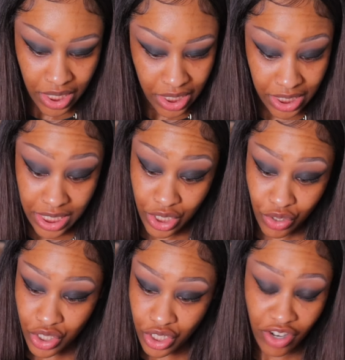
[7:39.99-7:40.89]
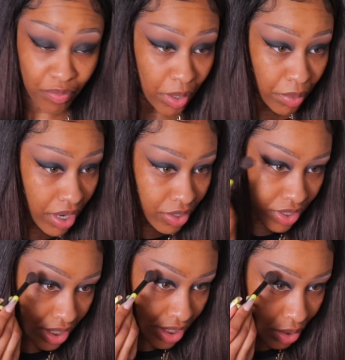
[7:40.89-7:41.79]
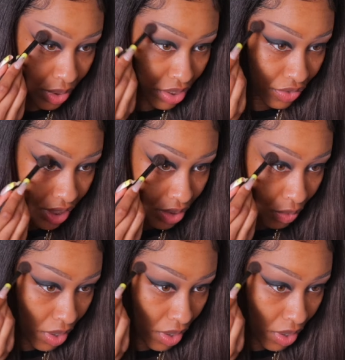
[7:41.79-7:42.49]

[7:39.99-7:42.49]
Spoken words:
continue to shave my brows, because this was the reason